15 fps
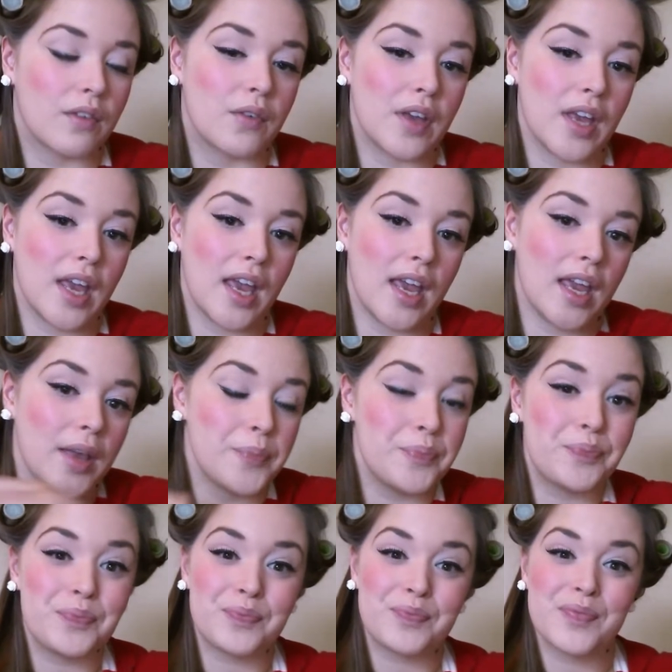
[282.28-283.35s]
Okay,
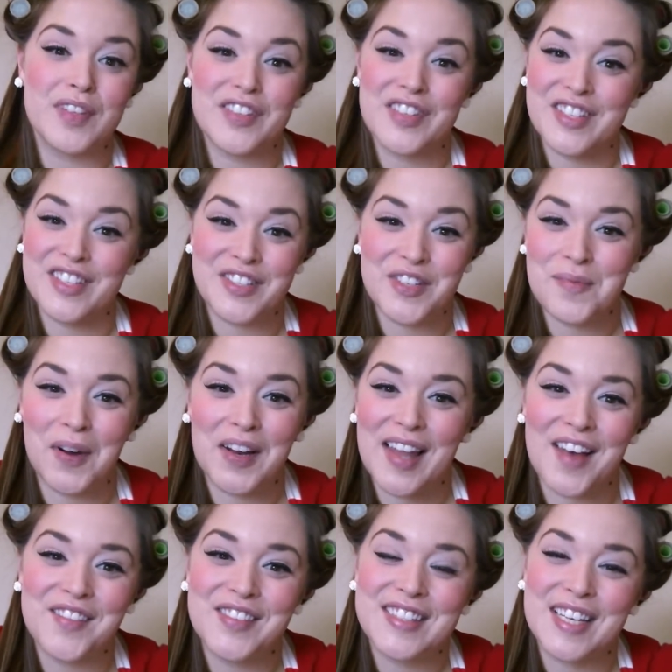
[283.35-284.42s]
just two more
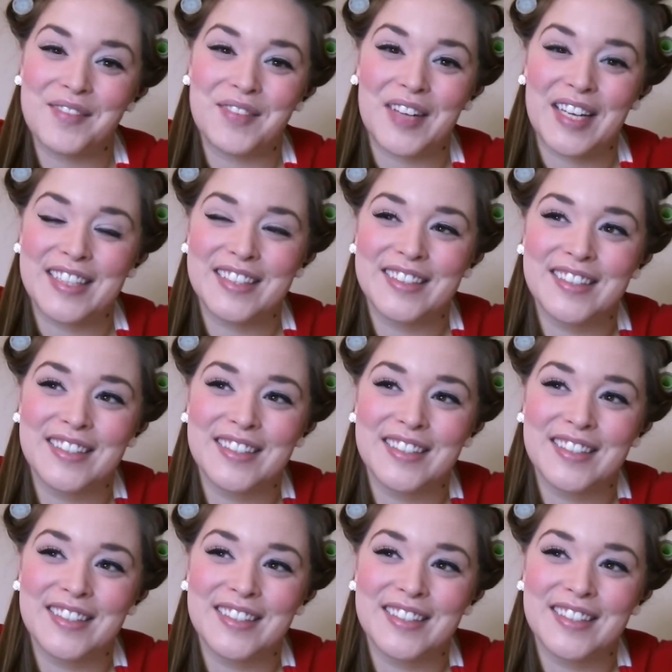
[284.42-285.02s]
left, then I'm done.